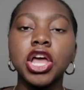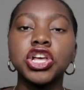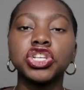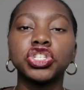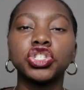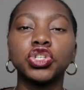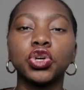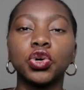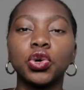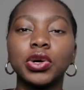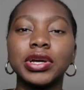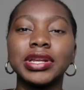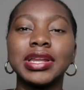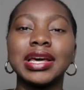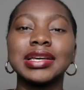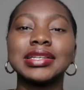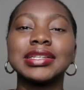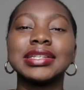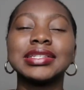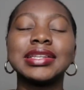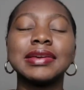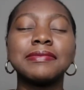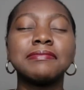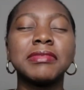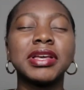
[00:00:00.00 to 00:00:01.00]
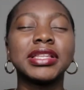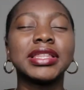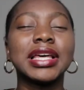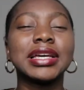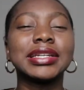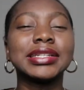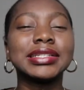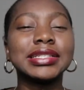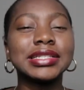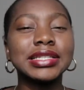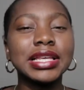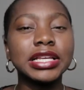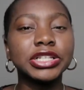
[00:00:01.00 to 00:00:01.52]
So it didn't make
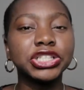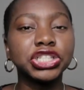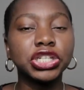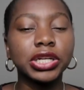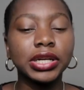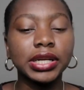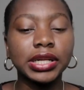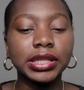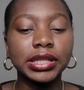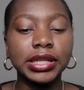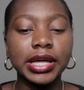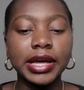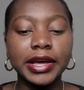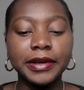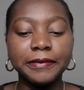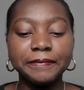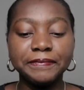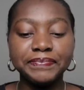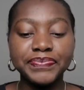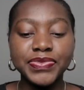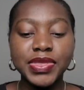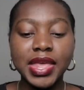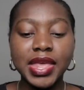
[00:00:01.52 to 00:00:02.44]
that distinction clear.